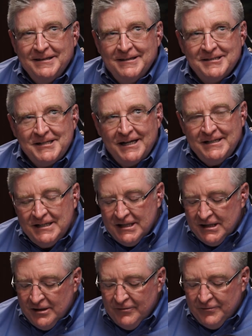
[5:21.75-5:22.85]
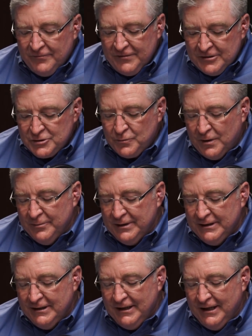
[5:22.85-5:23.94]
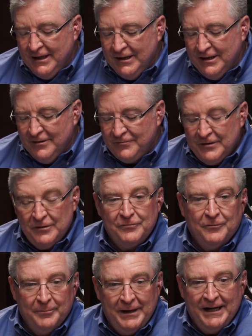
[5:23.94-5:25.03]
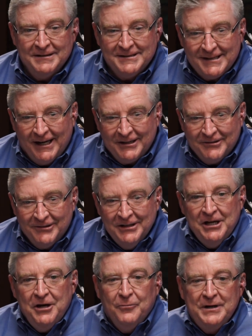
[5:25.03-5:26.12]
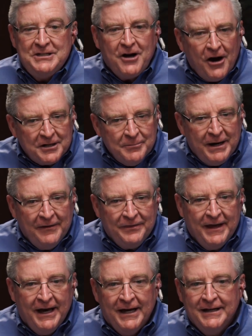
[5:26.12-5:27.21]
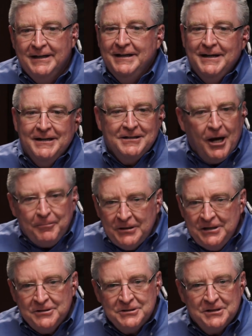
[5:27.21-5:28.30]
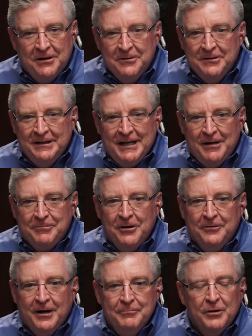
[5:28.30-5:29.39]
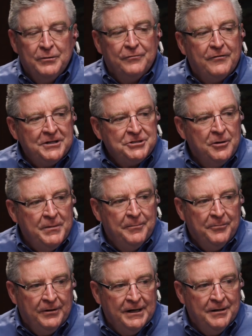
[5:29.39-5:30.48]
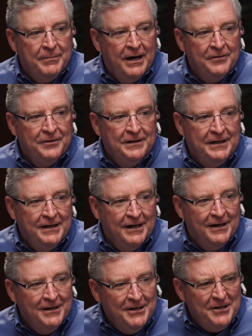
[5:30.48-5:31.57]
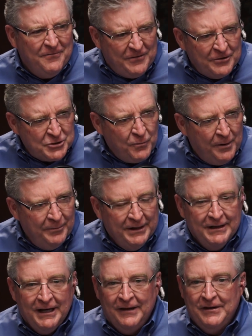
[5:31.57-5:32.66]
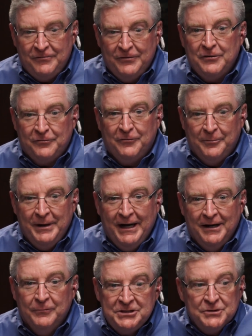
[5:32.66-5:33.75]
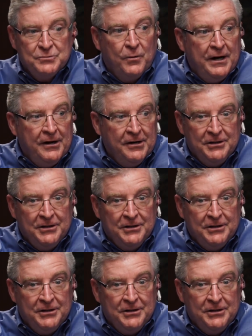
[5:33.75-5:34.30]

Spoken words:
This idea of a fierce woman and a fearful man cycle, we talked about that a couple of years ago in that program, but refresh our memory about the fierce woman and the fearful man, which is where